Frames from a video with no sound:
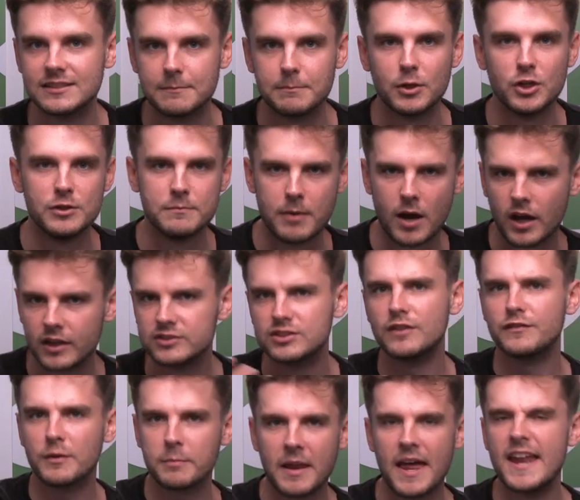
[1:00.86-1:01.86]
is the blue Buttons. button,
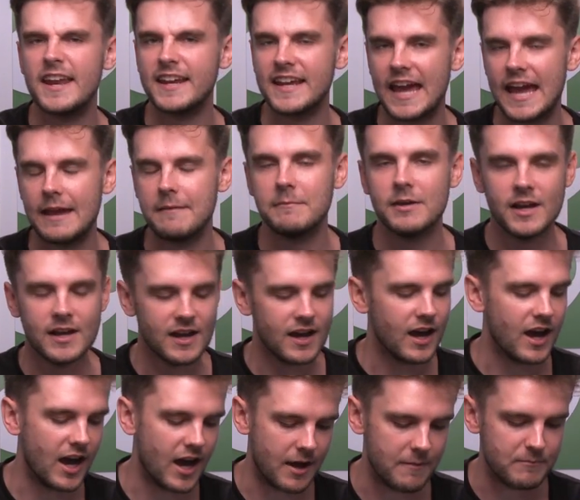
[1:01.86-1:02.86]
so if you're playing a game,
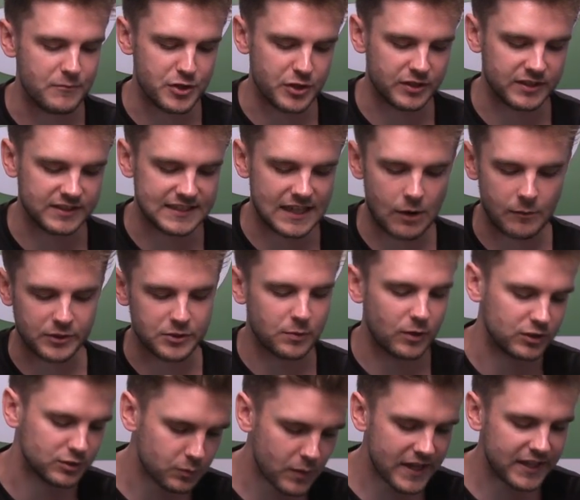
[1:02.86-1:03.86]
um, you can tell which
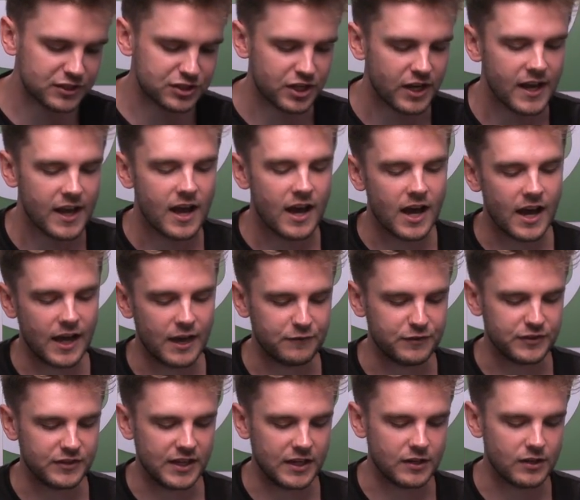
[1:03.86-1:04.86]
one's which, uh,
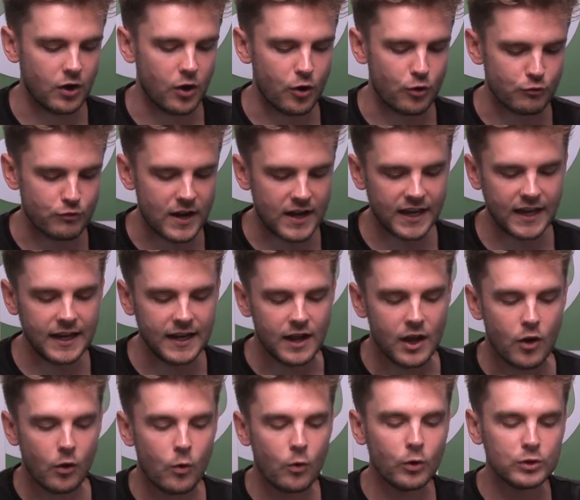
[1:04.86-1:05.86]
if you didn't know already.
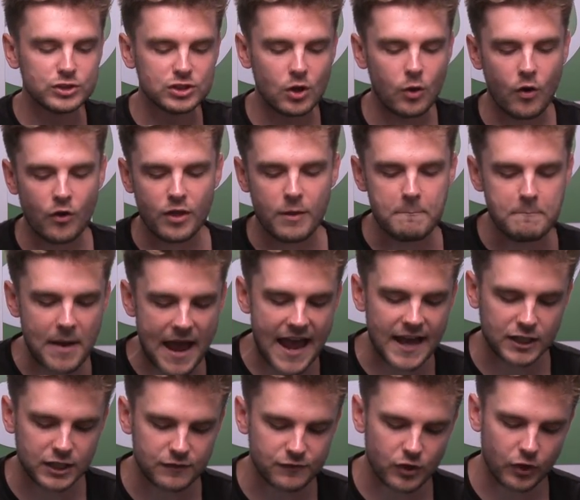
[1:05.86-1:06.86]
Also on the
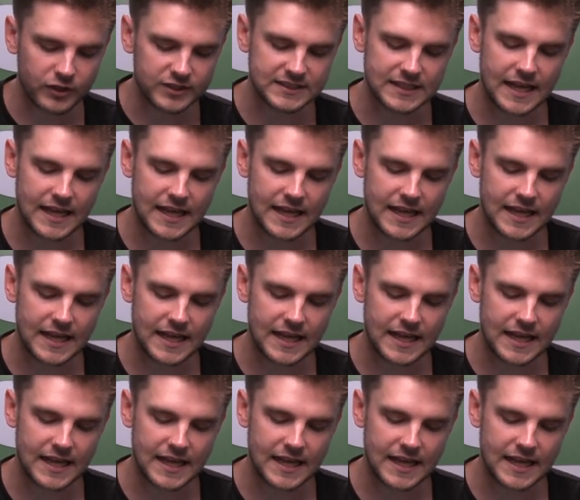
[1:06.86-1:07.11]
back, you've got the